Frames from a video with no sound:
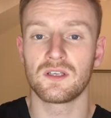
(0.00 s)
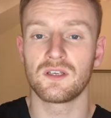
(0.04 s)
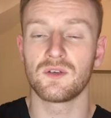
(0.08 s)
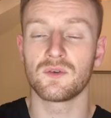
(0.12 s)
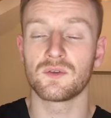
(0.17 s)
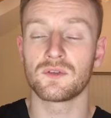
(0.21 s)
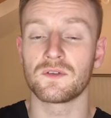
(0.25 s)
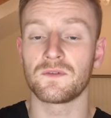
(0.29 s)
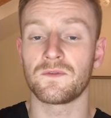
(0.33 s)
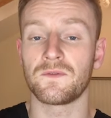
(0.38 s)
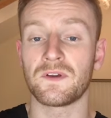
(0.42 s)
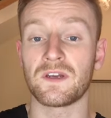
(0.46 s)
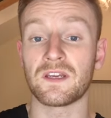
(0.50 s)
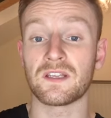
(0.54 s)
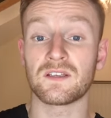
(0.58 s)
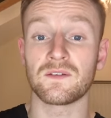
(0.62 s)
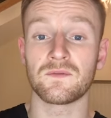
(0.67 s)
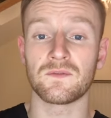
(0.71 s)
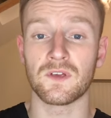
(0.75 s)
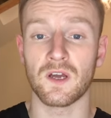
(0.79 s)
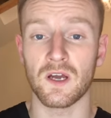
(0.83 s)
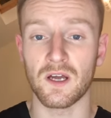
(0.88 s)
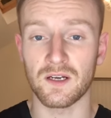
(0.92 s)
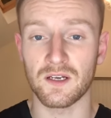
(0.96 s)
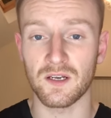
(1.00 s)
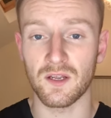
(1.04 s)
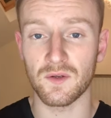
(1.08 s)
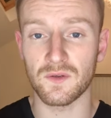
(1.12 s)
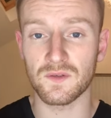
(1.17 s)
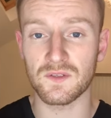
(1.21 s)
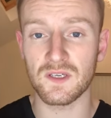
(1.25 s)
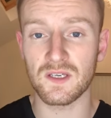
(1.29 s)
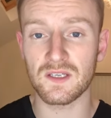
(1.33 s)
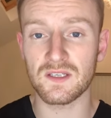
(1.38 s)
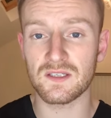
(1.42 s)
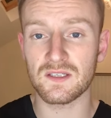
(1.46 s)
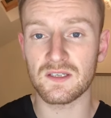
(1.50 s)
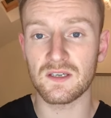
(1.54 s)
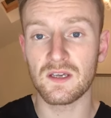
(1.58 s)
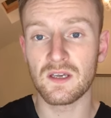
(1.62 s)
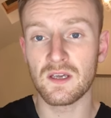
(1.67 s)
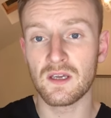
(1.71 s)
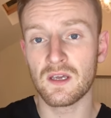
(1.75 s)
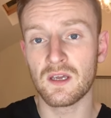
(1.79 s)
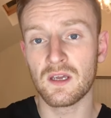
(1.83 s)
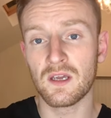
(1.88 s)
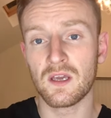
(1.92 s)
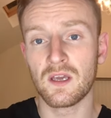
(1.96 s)
your definitive diagnosis,
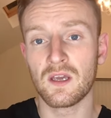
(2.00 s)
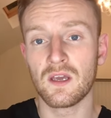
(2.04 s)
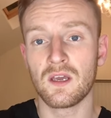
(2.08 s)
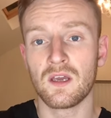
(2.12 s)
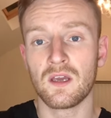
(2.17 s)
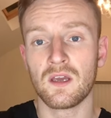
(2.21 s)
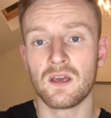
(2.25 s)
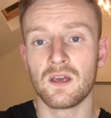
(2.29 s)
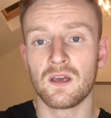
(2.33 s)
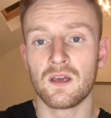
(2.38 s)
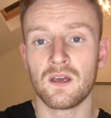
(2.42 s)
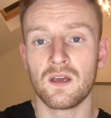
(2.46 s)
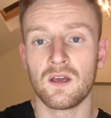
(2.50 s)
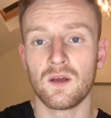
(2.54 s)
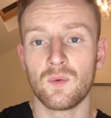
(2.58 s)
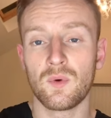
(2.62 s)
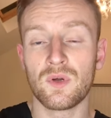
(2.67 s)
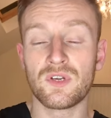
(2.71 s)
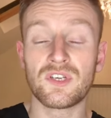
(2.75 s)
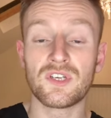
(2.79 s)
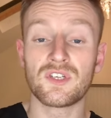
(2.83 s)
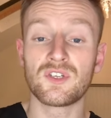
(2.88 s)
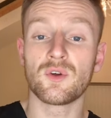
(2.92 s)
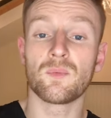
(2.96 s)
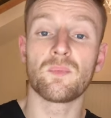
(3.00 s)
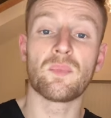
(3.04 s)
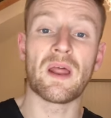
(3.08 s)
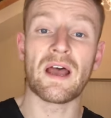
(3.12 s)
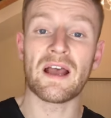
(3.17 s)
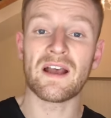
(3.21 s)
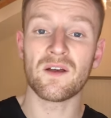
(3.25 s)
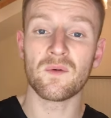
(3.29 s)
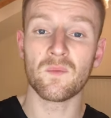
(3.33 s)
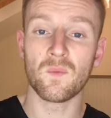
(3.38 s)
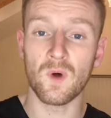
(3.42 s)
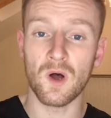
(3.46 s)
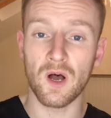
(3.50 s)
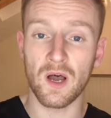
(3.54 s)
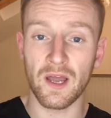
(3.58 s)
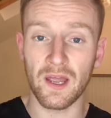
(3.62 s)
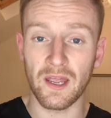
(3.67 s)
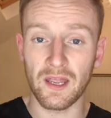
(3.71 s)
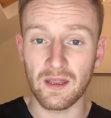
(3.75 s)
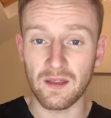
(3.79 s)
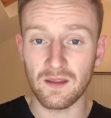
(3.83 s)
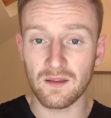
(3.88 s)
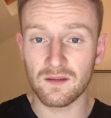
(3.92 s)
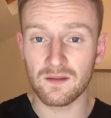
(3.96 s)
which is your black and
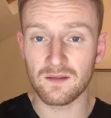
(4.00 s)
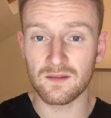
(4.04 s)
white,